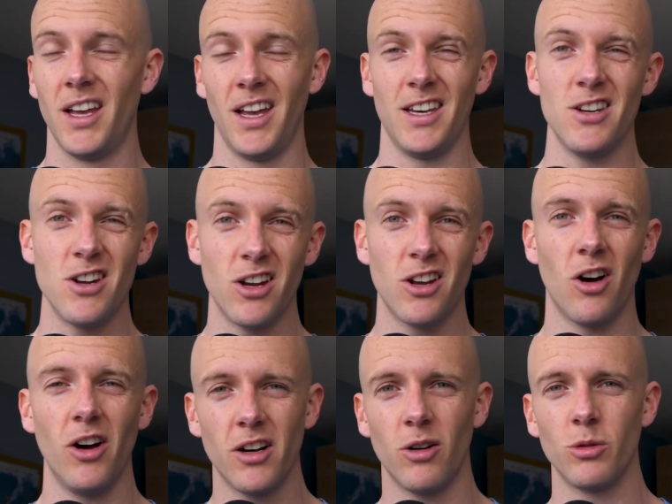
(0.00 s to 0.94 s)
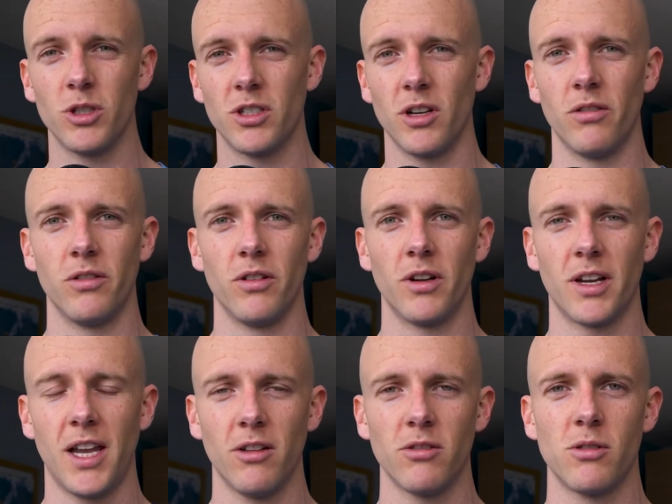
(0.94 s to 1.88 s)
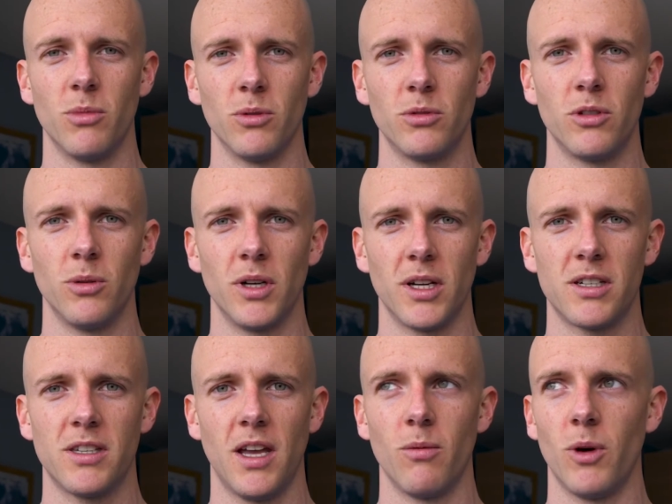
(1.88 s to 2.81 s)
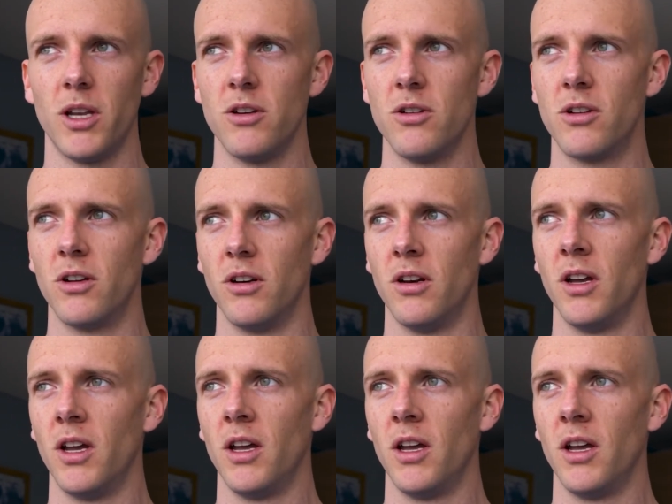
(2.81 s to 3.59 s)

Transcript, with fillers: And you can kind of hold yourself accountable to an extent where you can